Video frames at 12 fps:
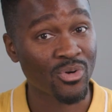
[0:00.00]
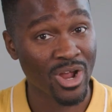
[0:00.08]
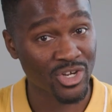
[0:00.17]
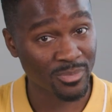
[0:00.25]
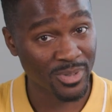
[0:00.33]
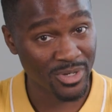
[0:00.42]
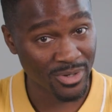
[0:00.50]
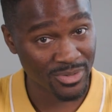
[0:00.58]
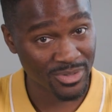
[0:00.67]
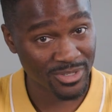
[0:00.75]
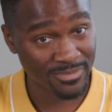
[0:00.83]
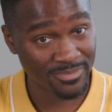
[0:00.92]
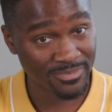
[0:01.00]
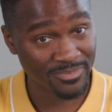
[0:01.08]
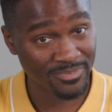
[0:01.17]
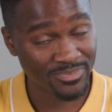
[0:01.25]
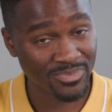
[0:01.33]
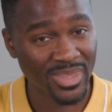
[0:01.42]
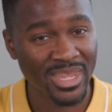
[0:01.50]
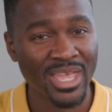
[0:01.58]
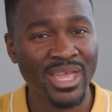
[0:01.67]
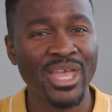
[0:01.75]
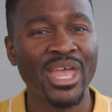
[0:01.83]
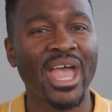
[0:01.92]
entrepreneurs.
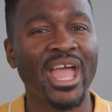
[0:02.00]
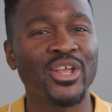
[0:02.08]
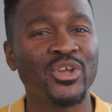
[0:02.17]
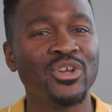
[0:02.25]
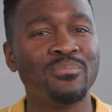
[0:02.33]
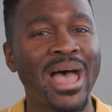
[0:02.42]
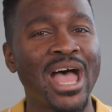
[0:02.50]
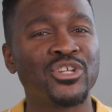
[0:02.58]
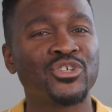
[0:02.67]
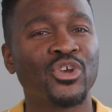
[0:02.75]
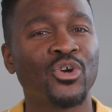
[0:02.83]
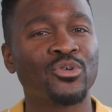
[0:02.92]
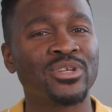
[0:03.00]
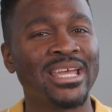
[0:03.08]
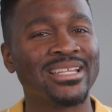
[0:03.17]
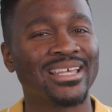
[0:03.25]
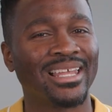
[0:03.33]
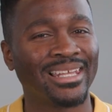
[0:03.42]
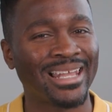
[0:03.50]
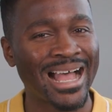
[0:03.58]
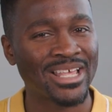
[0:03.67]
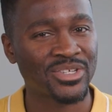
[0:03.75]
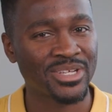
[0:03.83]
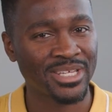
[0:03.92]
A good match creates
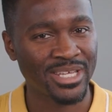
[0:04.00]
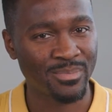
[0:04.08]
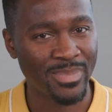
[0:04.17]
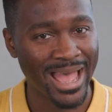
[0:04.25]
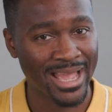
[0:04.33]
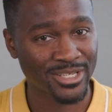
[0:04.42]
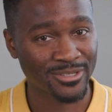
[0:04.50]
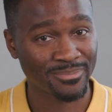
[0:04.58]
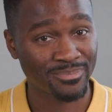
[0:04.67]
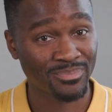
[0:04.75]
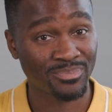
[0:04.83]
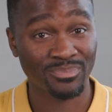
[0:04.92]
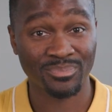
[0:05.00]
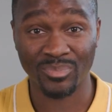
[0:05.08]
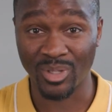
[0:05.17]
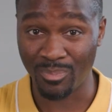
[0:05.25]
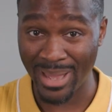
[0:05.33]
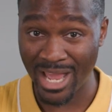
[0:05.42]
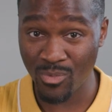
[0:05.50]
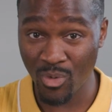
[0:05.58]
lasting impact. A bad